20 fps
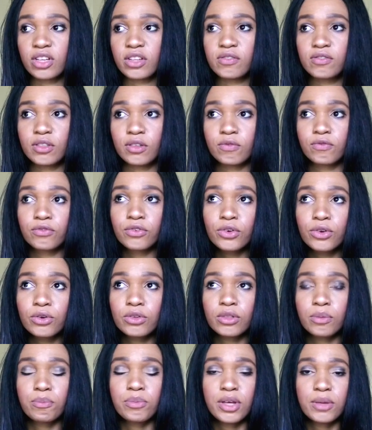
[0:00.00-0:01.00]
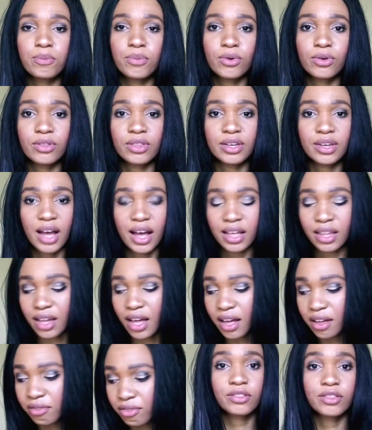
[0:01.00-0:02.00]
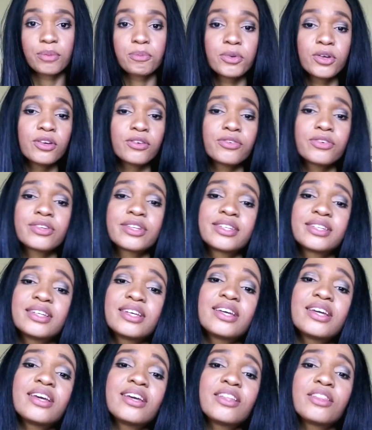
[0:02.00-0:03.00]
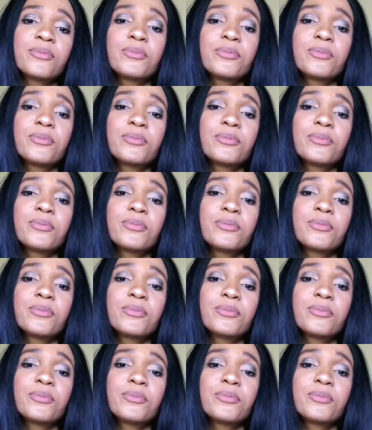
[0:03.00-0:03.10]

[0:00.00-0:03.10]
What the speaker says: I love the food, the people, the nightlife, the beautiful sea,